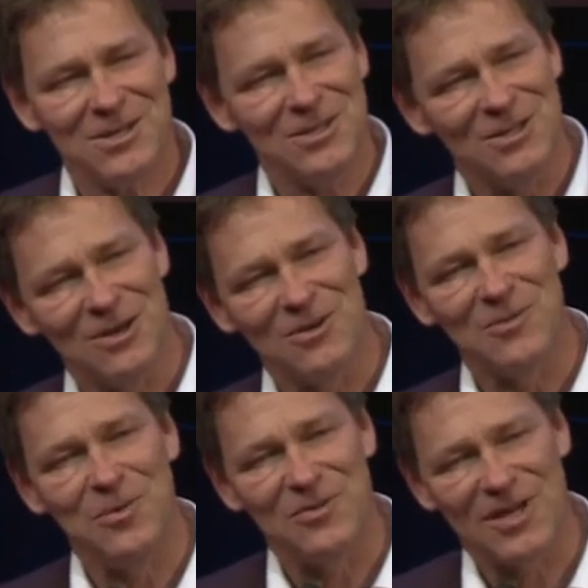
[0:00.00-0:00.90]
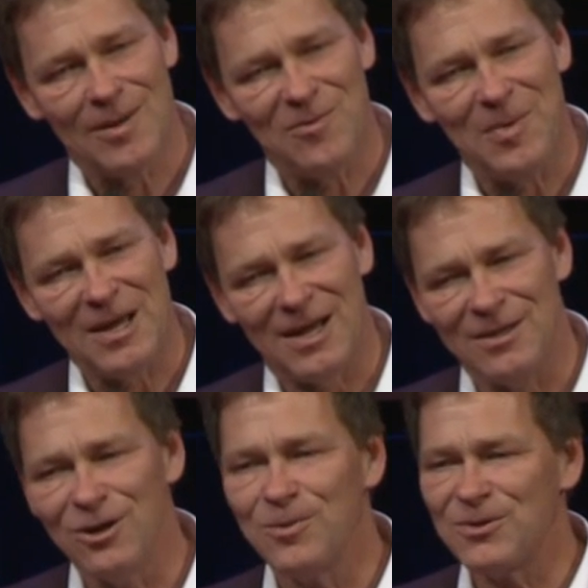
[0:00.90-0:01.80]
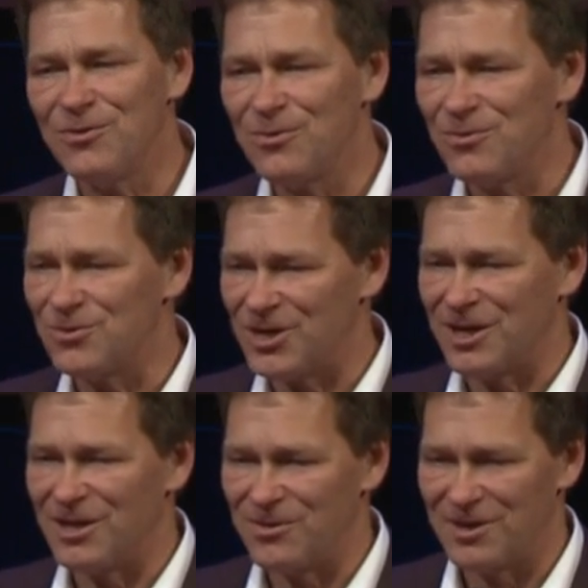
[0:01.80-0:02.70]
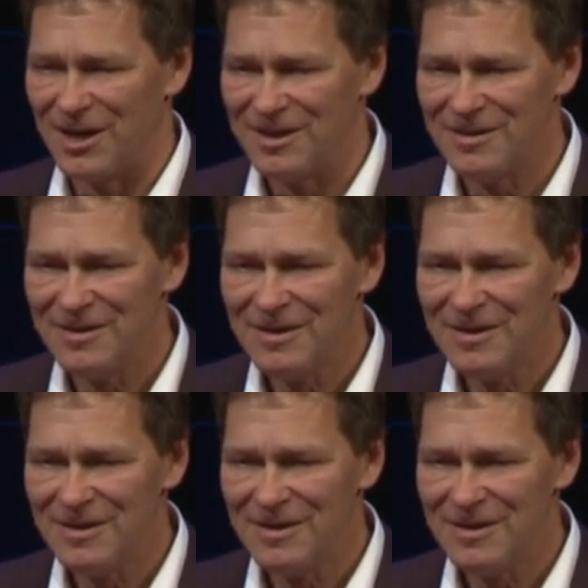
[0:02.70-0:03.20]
actually know this booster comes back, I know what to do to check it out again.